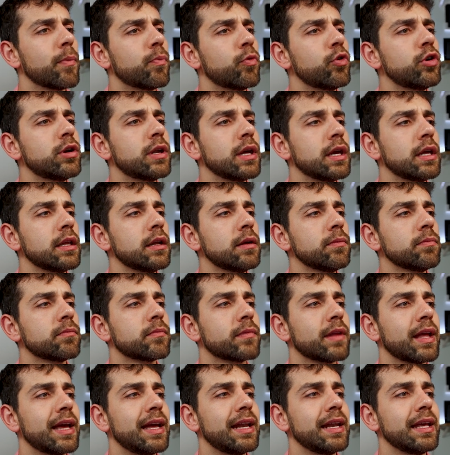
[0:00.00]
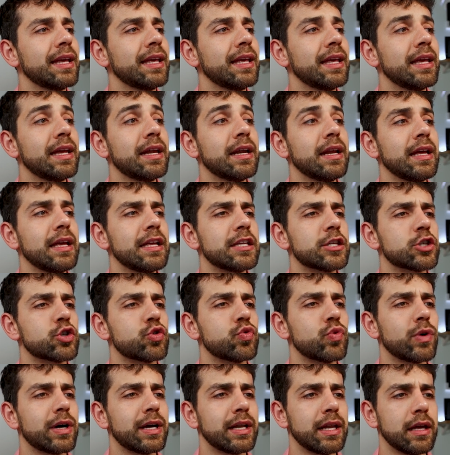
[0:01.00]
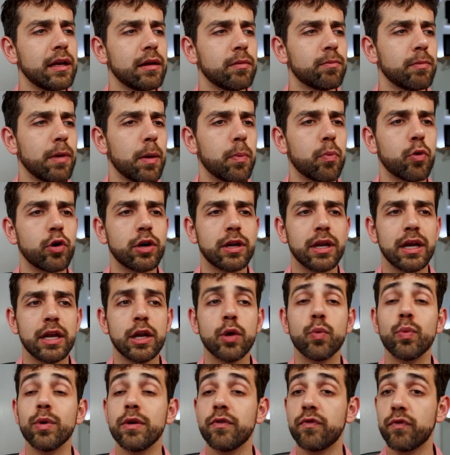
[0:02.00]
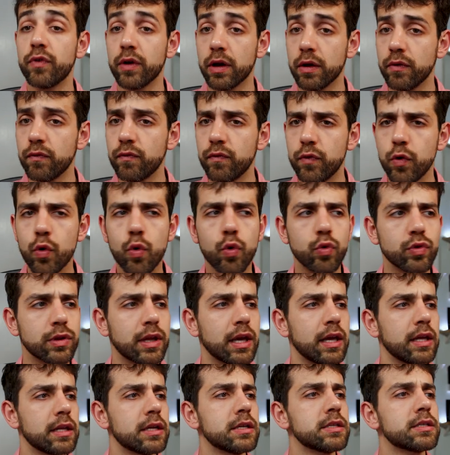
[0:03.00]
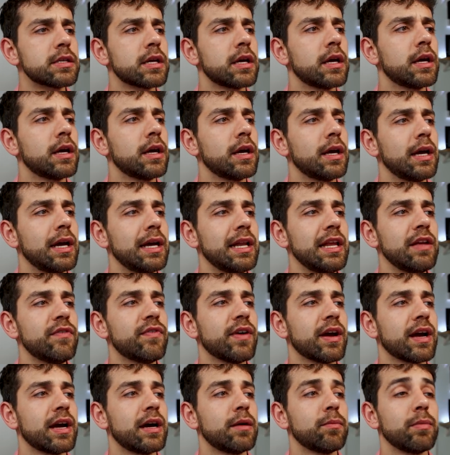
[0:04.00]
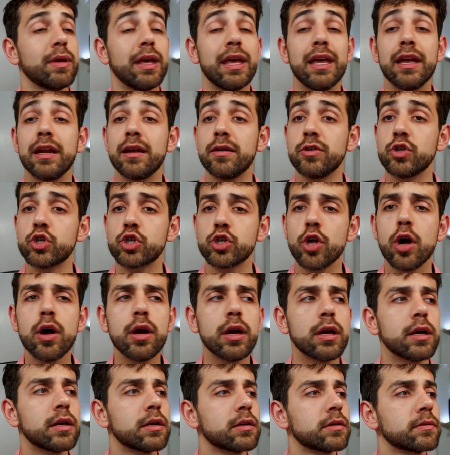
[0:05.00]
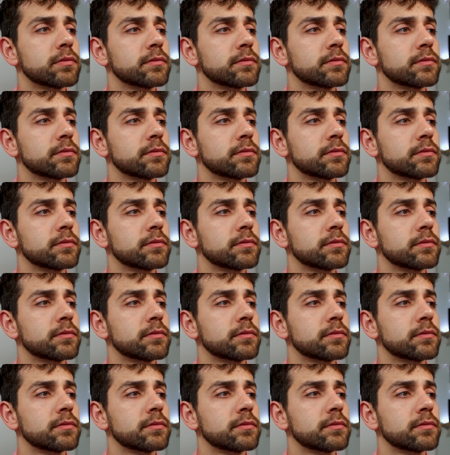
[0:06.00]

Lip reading: my Portainer, and here it's running my Portainer with a few containers. And if I come here in stack,